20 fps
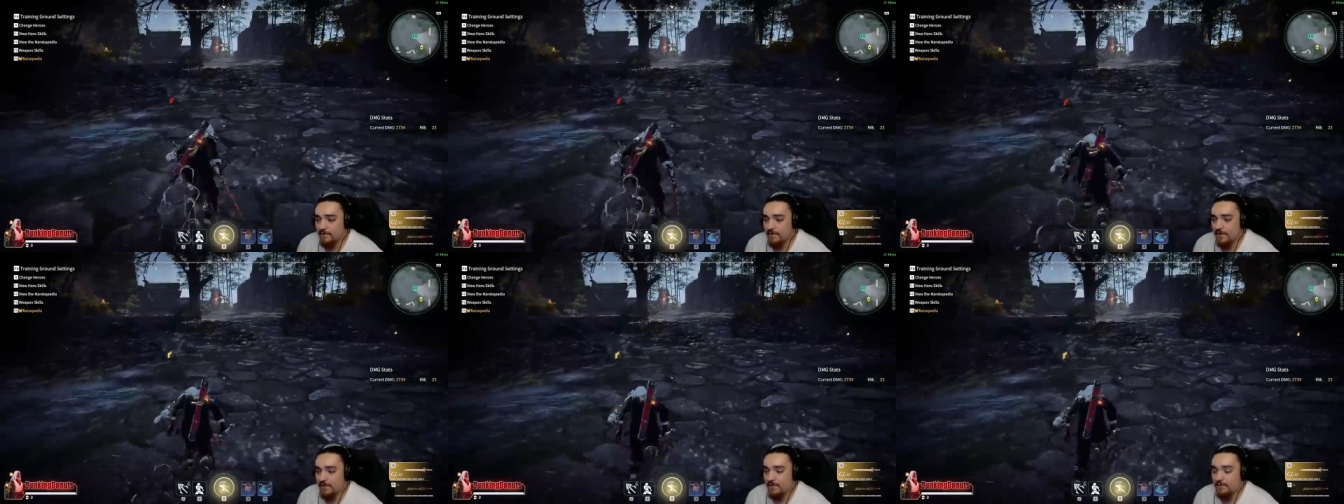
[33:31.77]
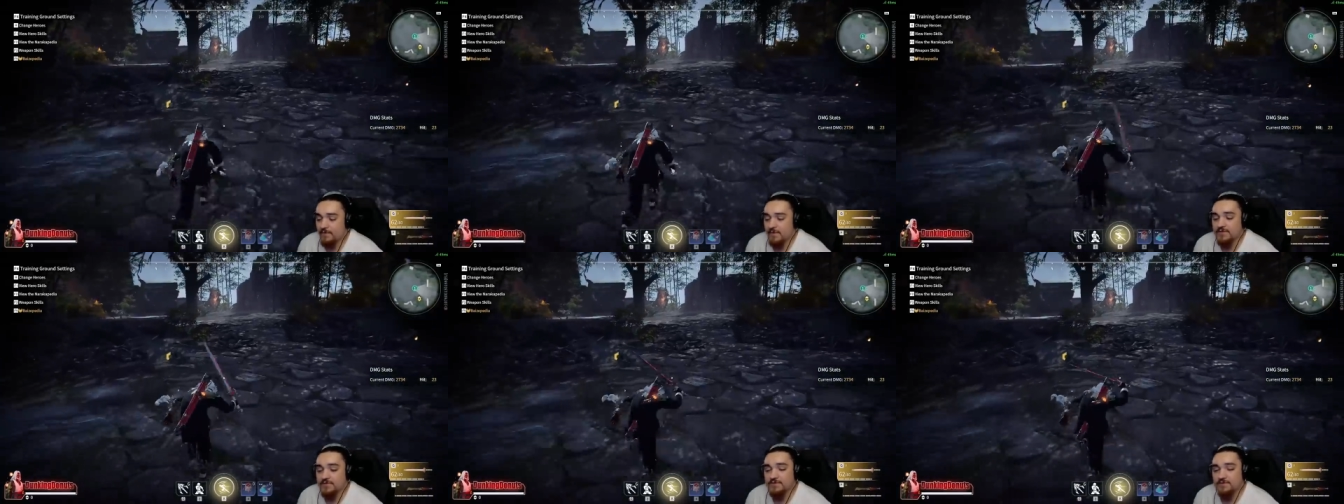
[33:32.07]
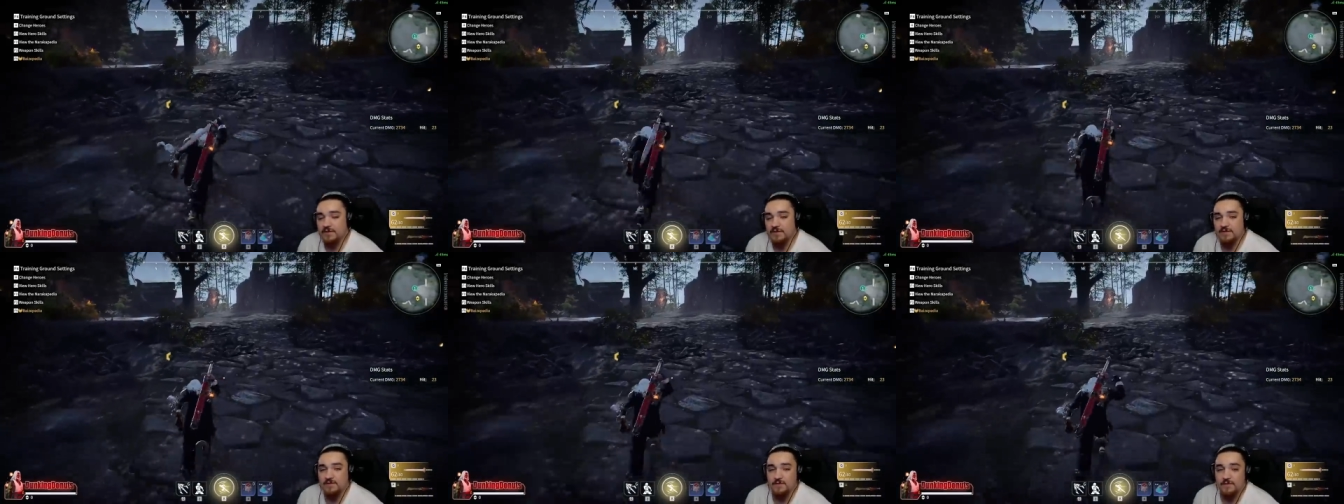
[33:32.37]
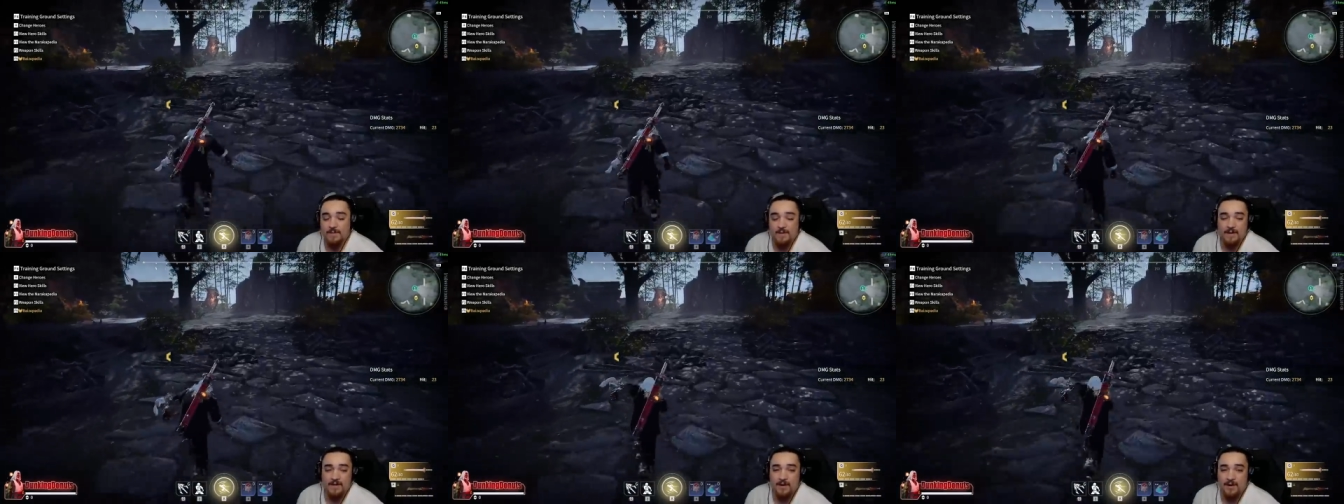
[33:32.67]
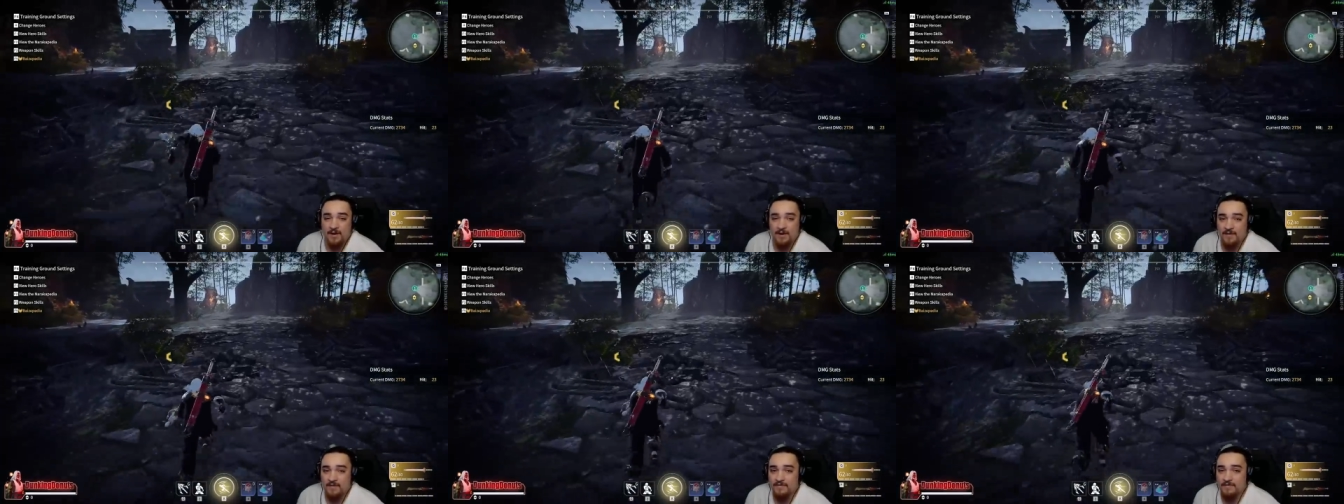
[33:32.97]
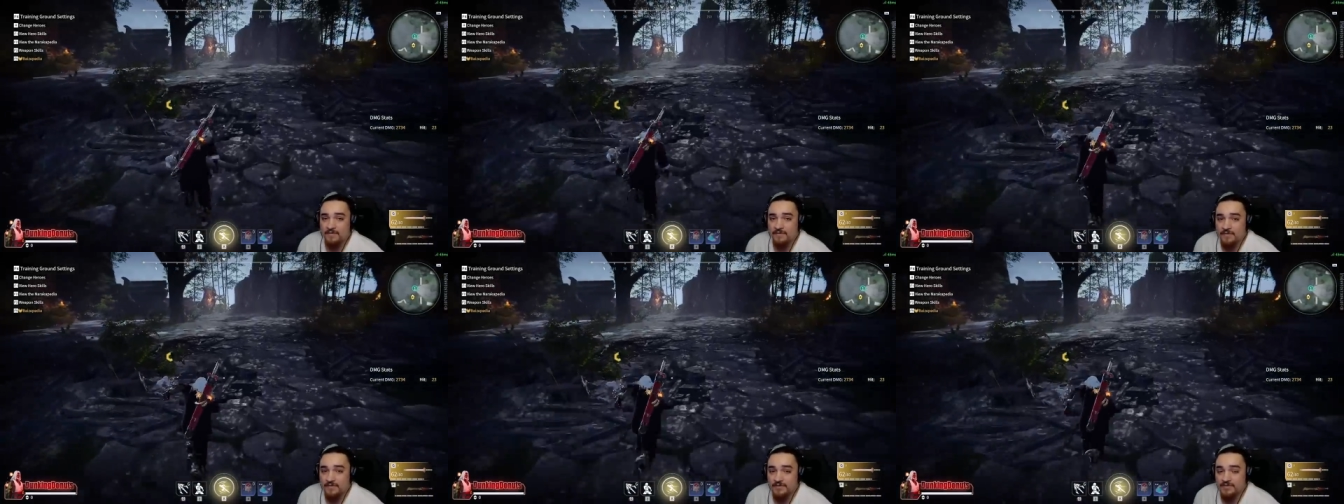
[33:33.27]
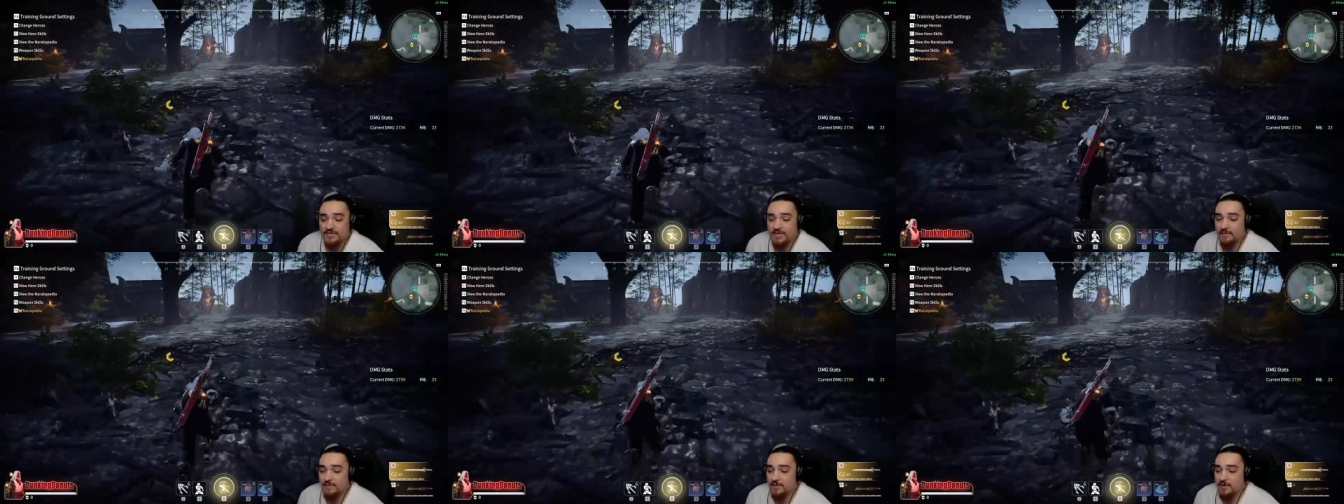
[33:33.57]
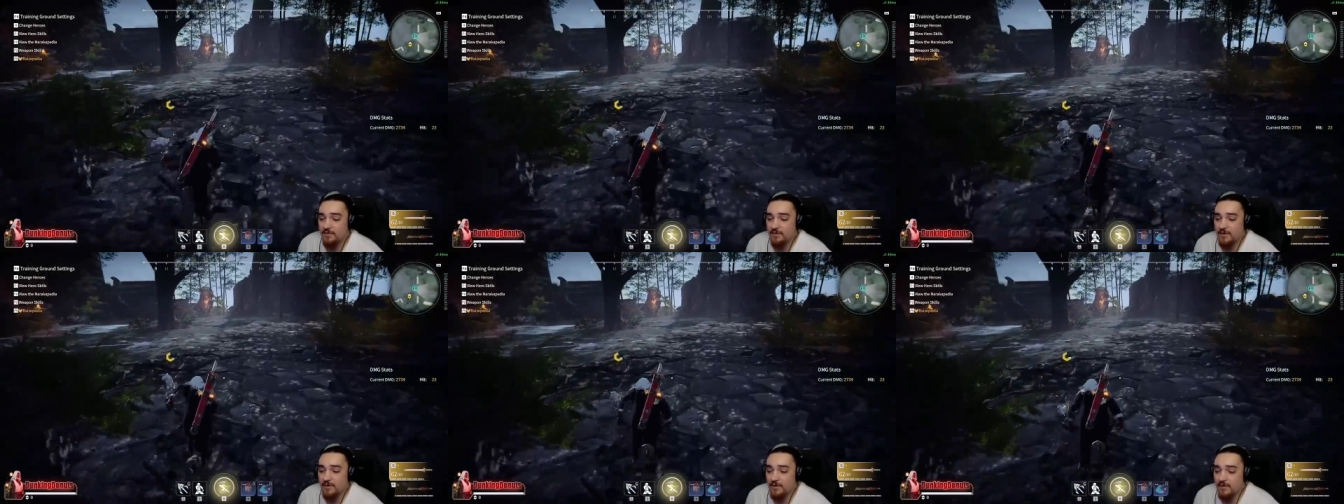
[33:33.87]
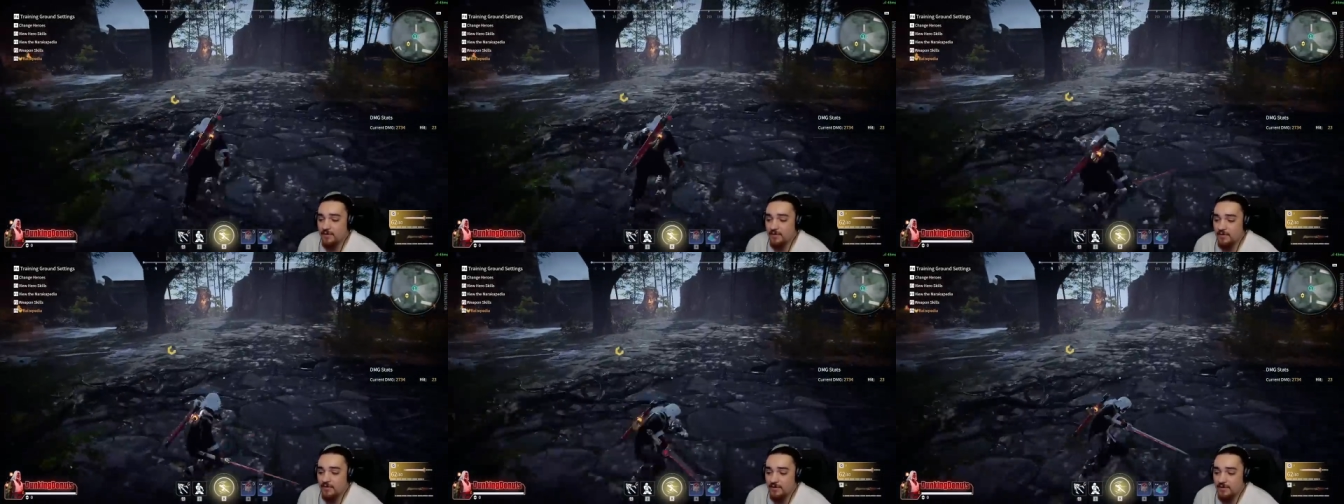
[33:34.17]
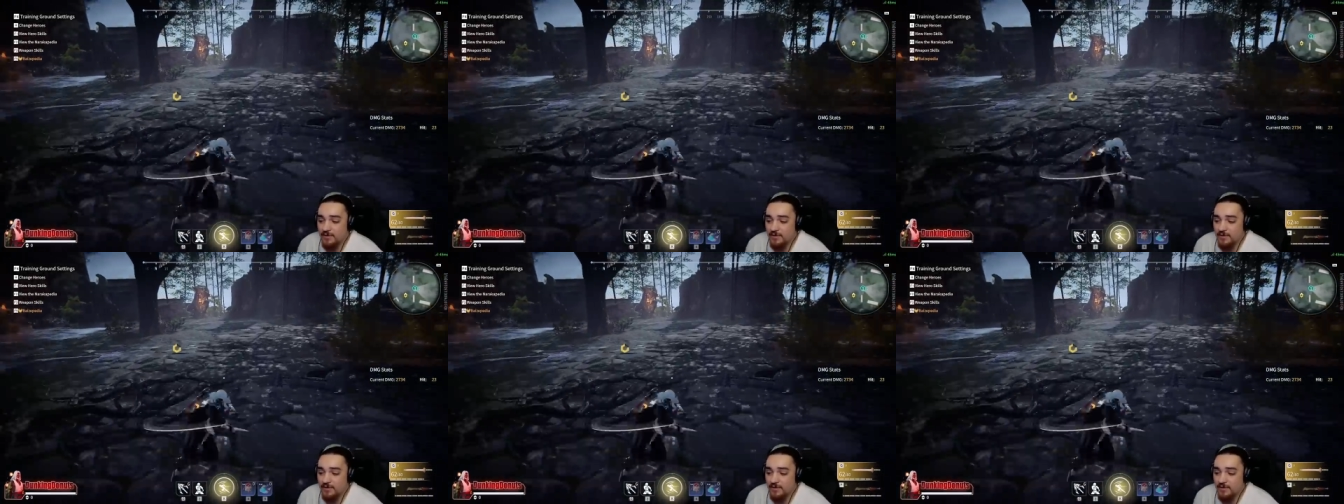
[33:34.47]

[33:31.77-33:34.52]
And then once you get to about half of your stamina bar,